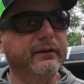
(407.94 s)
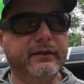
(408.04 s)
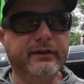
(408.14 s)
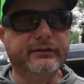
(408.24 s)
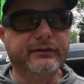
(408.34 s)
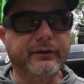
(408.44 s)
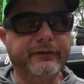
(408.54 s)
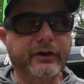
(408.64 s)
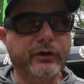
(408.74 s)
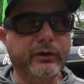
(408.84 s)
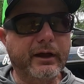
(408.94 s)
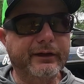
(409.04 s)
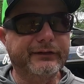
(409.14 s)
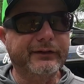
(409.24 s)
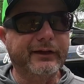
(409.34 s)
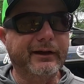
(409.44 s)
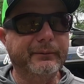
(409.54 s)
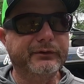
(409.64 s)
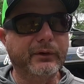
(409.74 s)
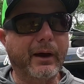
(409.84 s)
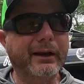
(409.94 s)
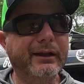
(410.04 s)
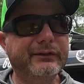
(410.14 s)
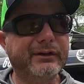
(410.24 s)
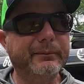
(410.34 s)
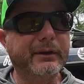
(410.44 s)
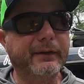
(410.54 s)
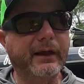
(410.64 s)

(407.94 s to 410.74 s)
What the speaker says: this is a very light setup, so I need something